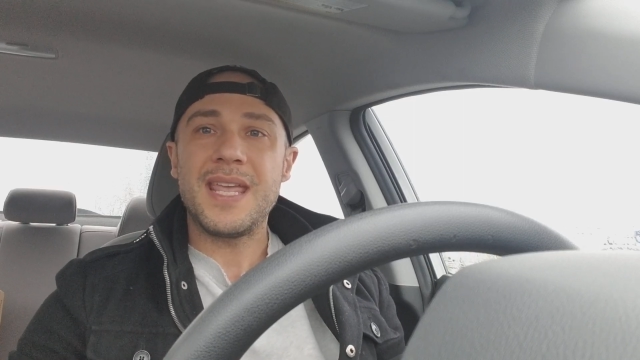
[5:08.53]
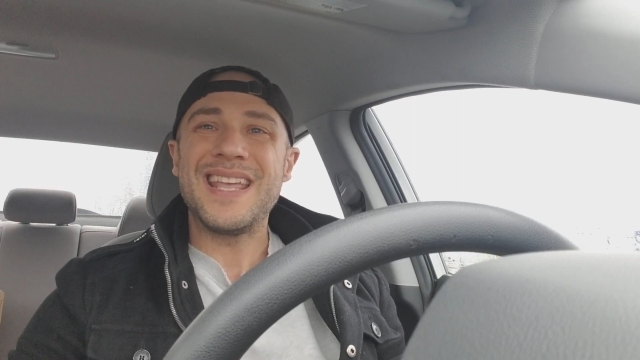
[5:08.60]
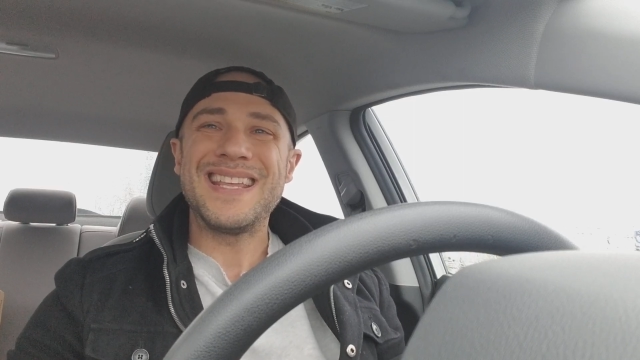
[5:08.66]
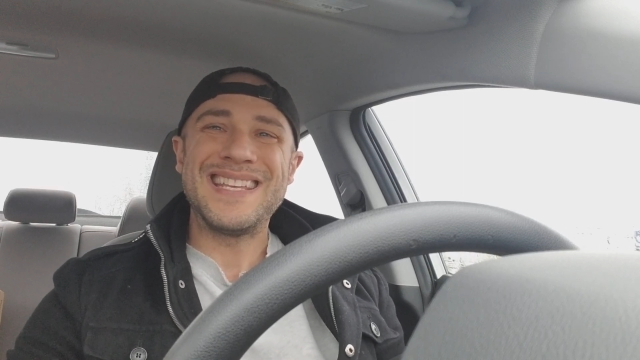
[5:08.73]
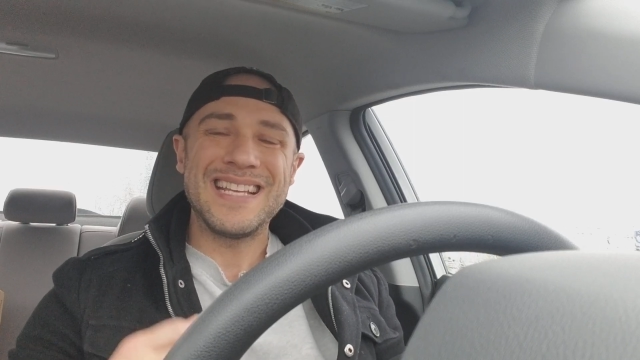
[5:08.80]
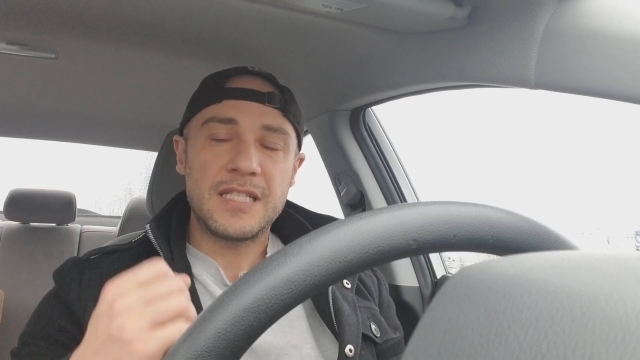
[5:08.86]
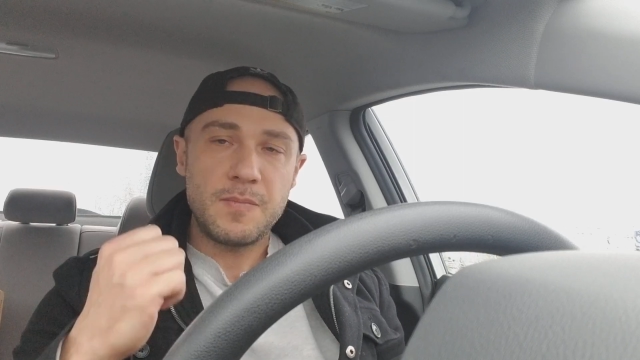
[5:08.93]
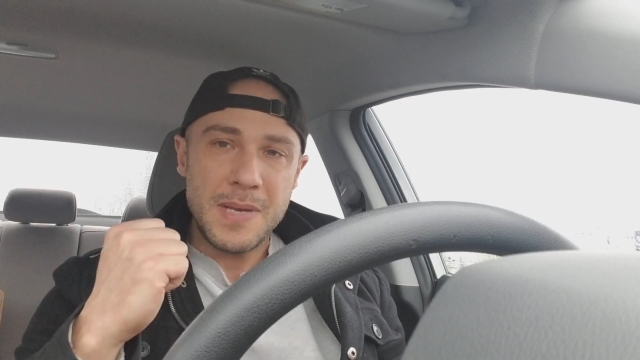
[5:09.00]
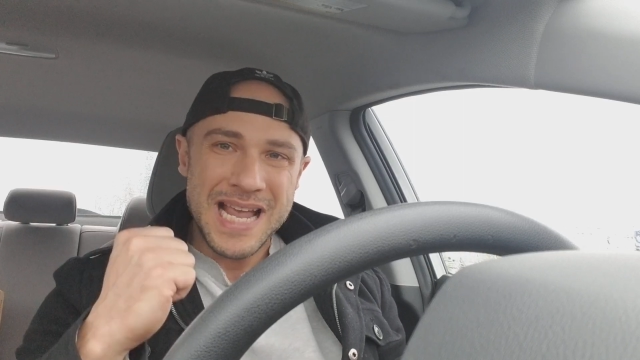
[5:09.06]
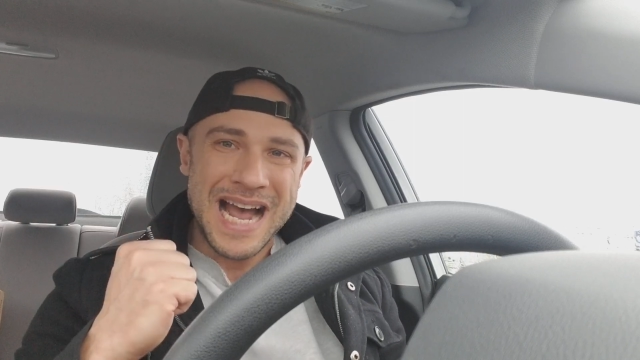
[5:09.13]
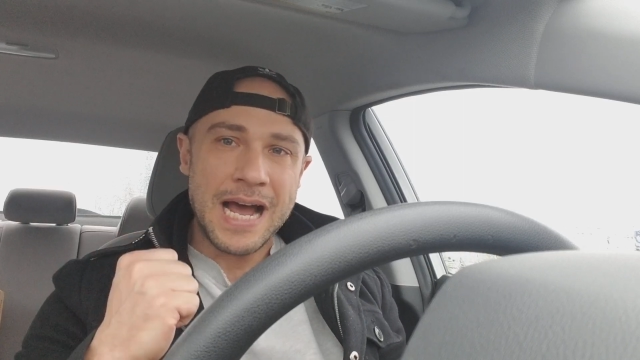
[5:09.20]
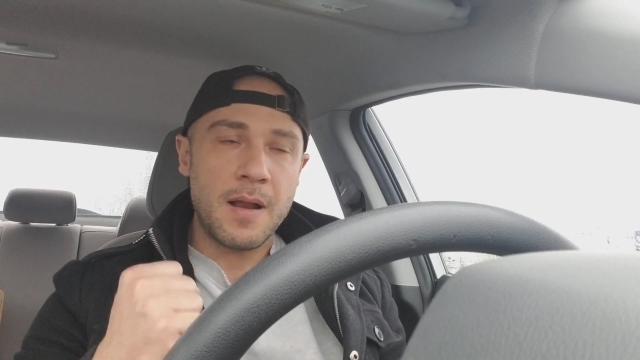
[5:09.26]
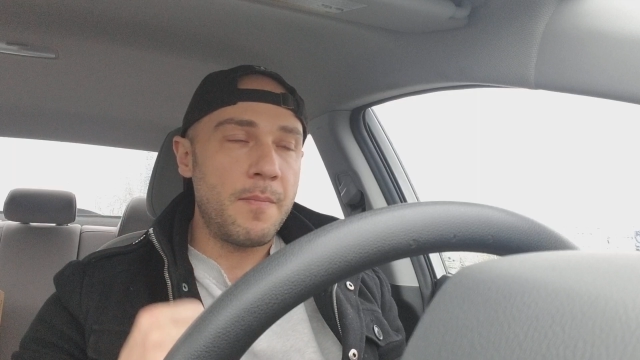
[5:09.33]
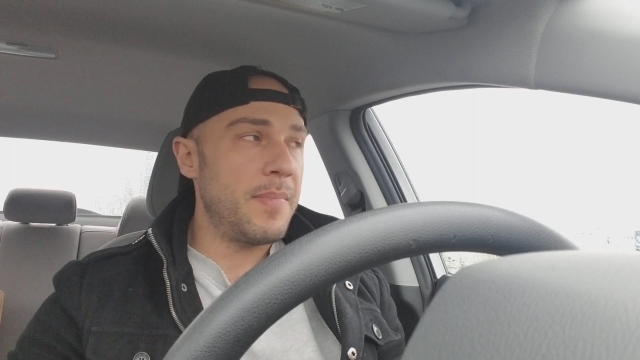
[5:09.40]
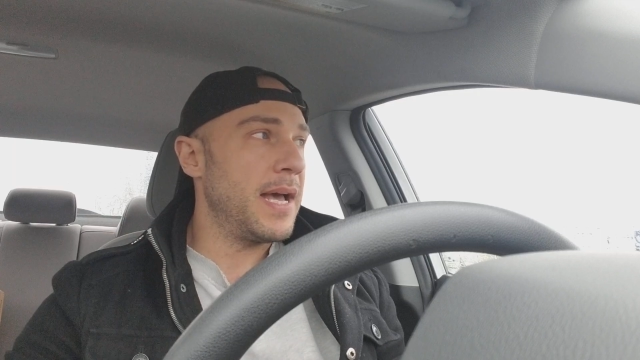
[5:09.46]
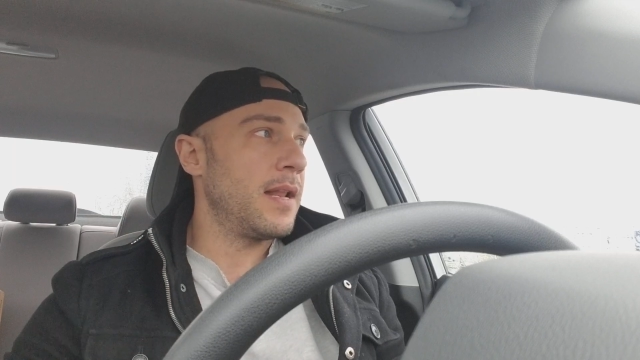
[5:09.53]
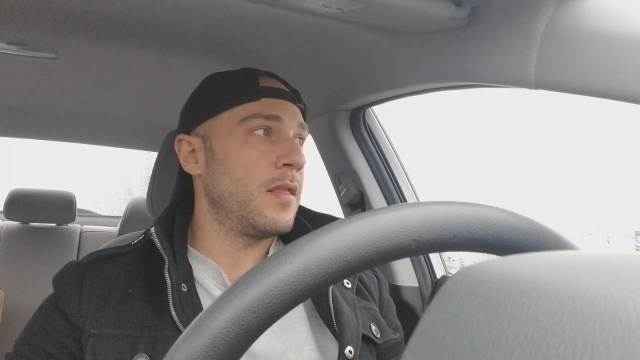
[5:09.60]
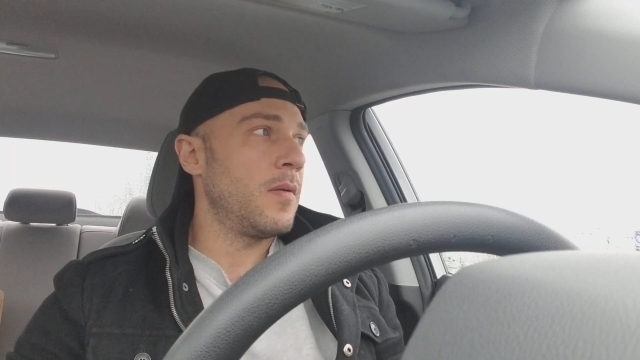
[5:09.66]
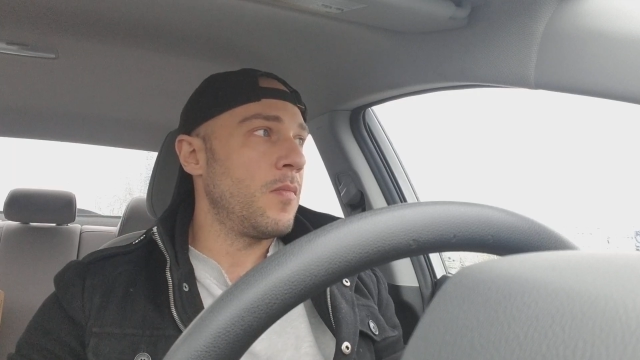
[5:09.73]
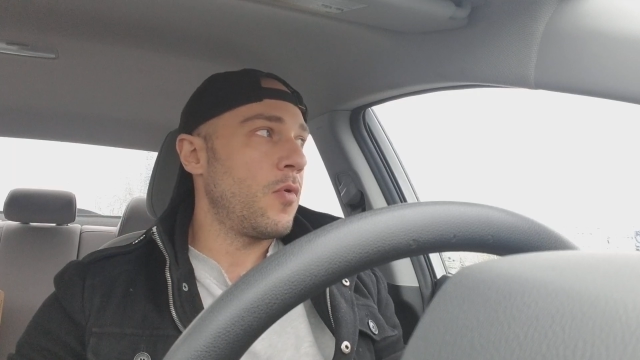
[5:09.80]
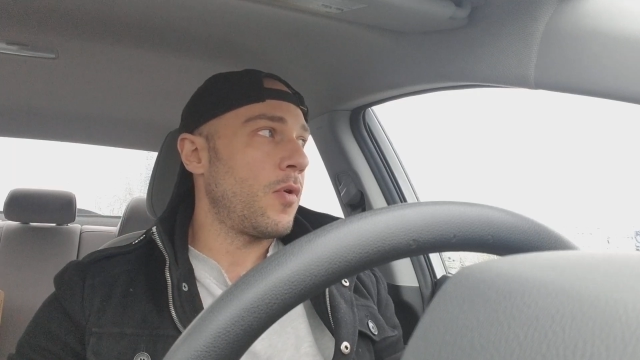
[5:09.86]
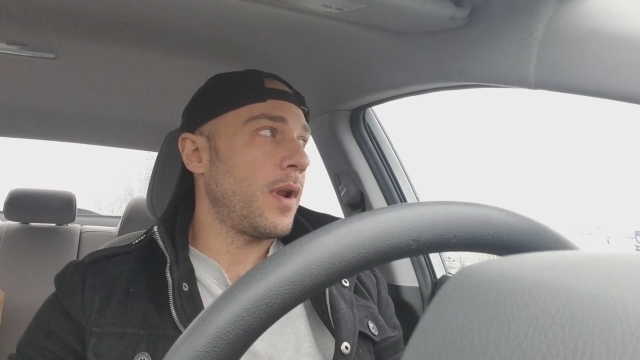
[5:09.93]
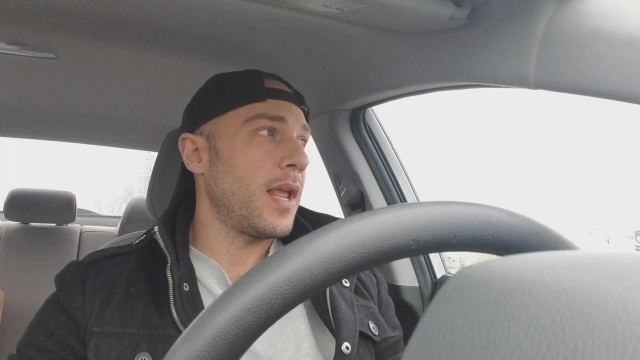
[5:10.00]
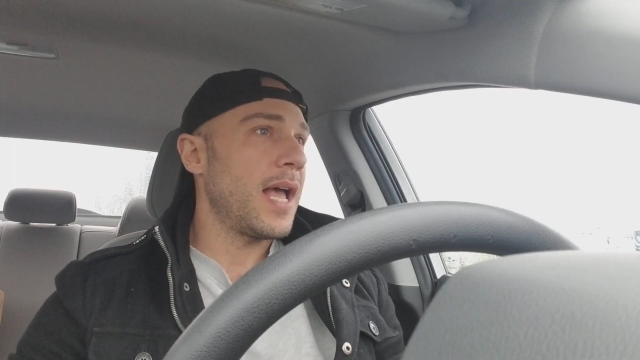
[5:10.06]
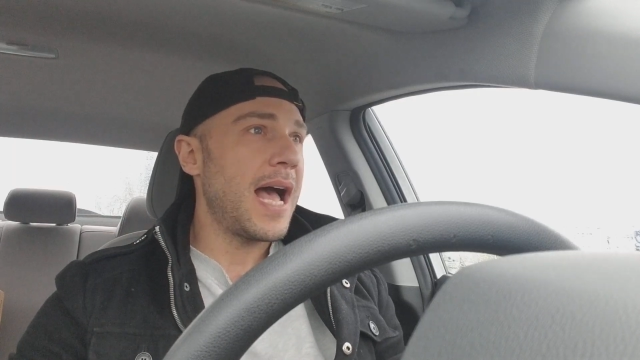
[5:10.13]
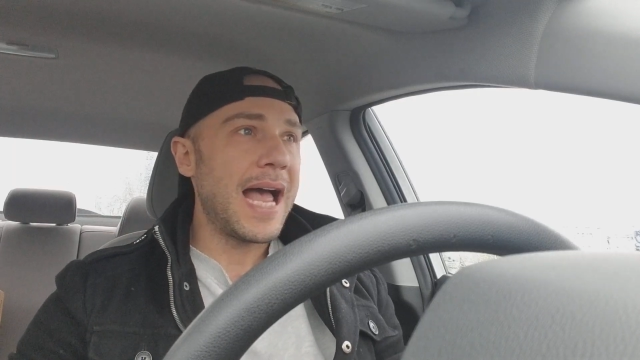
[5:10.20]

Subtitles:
It gets me out of bed in the morning.